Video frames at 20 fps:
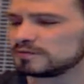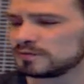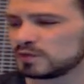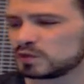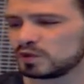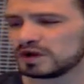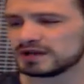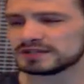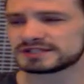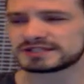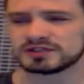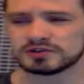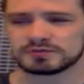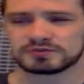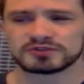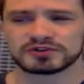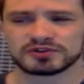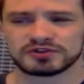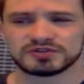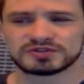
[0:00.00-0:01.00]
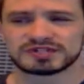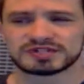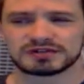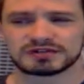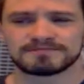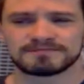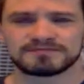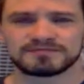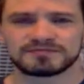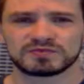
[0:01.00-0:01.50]
while still
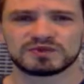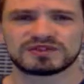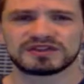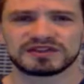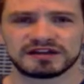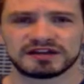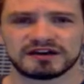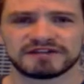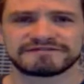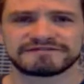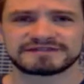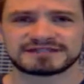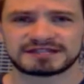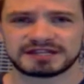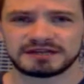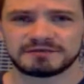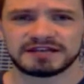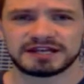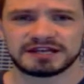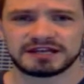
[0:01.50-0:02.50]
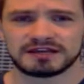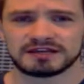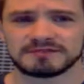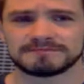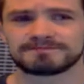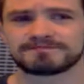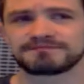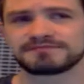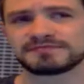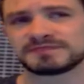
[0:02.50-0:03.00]
producing with enough CBD
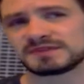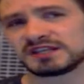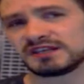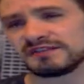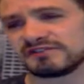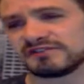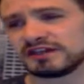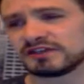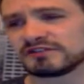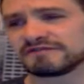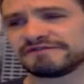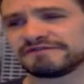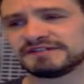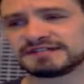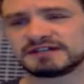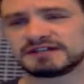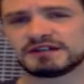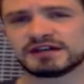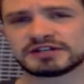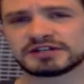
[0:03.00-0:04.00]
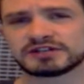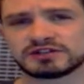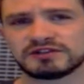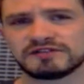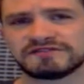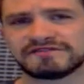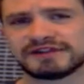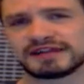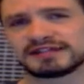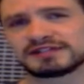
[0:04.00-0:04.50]
to give the other physiological
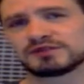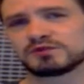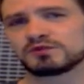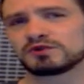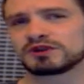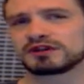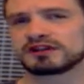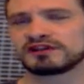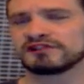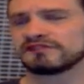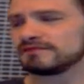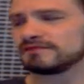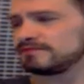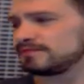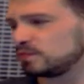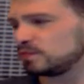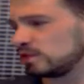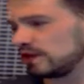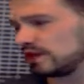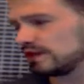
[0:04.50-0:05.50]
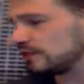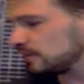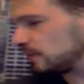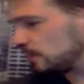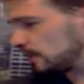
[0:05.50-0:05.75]
effects you're working with